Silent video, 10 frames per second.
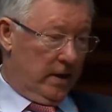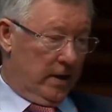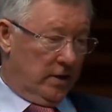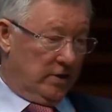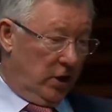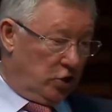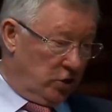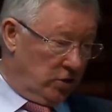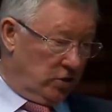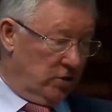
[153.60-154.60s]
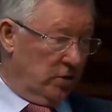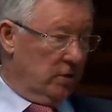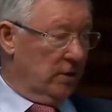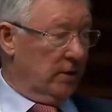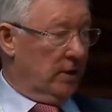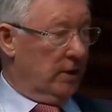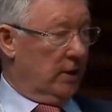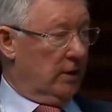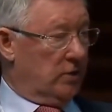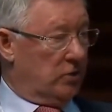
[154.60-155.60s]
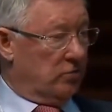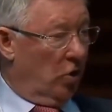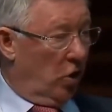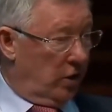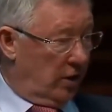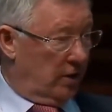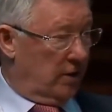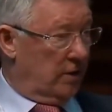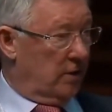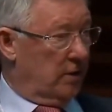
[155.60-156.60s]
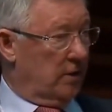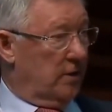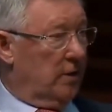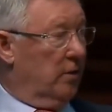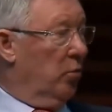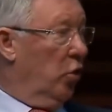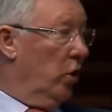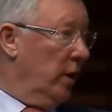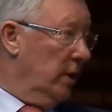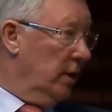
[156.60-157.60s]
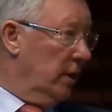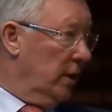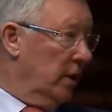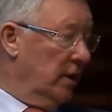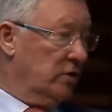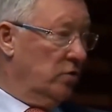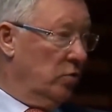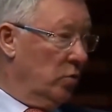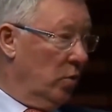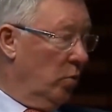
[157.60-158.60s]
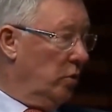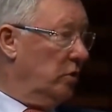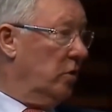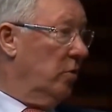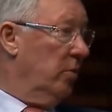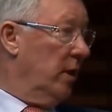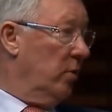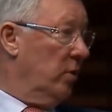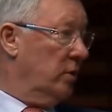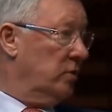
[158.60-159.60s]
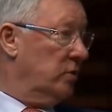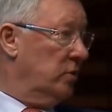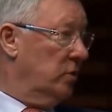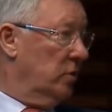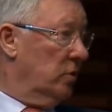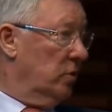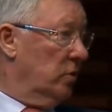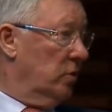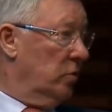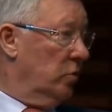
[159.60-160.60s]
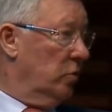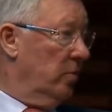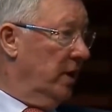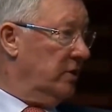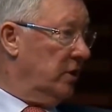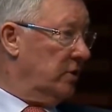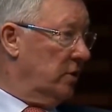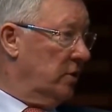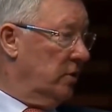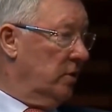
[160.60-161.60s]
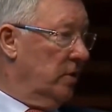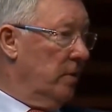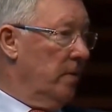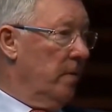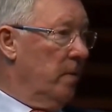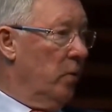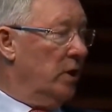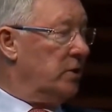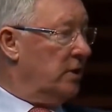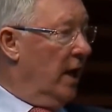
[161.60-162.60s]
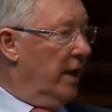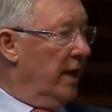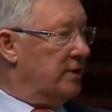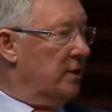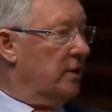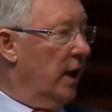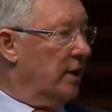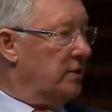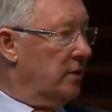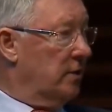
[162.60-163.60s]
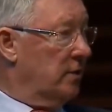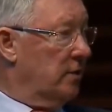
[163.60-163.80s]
his agent, his lawyer, and the boy. And I said, "I want you to come back with us to Manchester." Now that's an acid test.